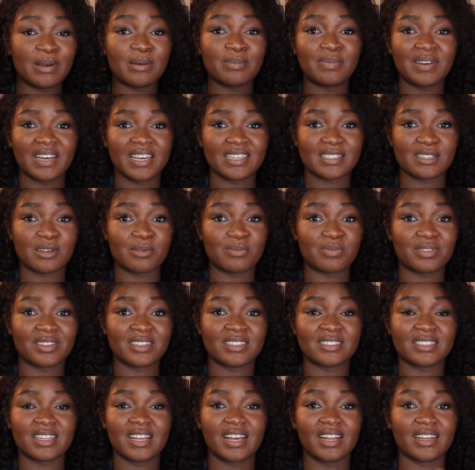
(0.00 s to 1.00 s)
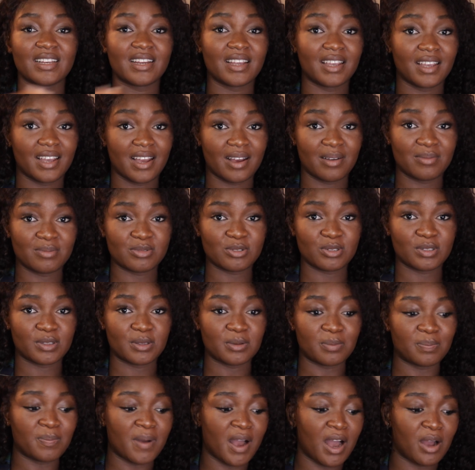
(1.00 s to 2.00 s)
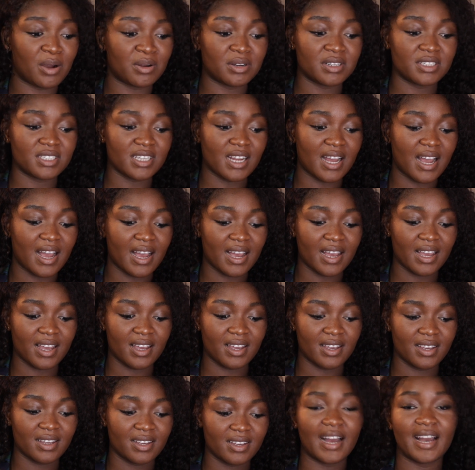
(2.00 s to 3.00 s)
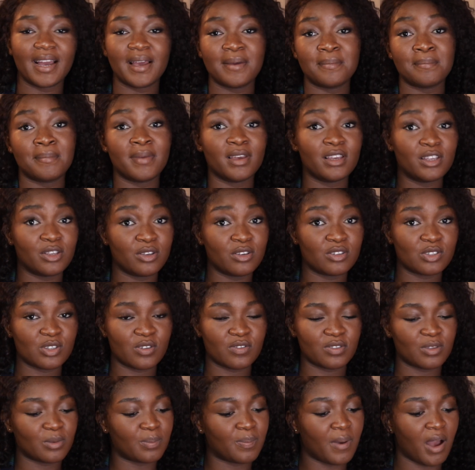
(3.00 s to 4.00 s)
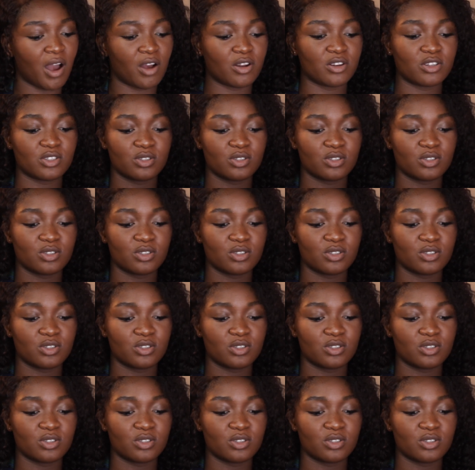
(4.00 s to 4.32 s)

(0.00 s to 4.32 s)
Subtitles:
I buy something that comes with a pouch, I make use of the pouch.